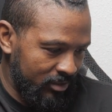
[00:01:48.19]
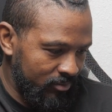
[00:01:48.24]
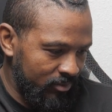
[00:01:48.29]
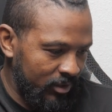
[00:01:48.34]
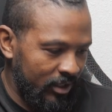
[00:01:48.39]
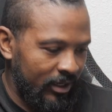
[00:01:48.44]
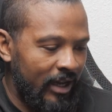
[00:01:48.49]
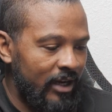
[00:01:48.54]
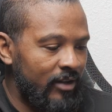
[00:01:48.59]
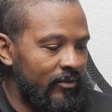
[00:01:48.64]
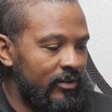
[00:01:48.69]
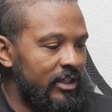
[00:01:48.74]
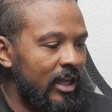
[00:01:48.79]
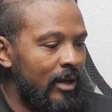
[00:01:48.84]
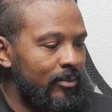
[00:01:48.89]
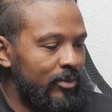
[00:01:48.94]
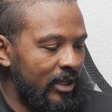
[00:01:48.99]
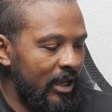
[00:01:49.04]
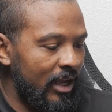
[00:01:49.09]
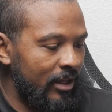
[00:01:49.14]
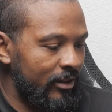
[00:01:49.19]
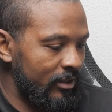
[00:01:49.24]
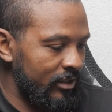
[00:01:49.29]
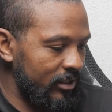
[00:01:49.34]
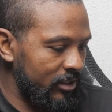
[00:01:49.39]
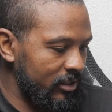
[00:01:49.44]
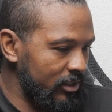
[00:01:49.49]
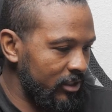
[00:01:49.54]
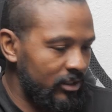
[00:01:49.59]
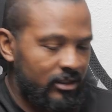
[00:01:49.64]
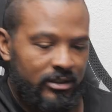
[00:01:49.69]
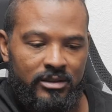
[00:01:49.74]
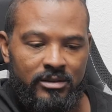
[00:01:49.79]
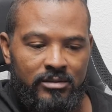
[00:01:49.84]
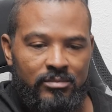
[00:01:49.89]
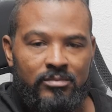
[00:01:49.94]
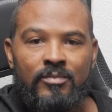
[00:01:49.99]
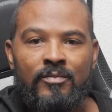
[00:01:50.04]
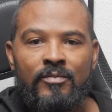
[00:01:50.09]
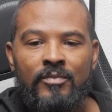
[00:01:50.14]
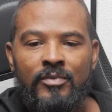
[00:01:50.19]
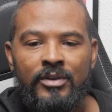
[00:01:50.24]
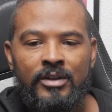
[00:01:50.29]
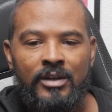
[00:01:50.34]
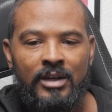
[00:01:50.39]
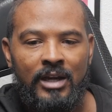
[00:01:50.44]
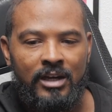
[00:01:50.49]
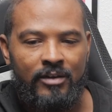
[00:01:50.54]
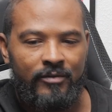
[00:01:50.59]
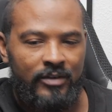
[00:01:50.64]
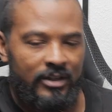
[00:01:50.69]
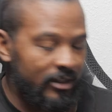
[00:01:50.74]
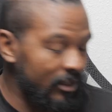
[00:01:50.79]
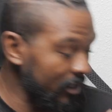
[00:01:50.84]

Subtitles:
they're not even taped together. It's just kind of in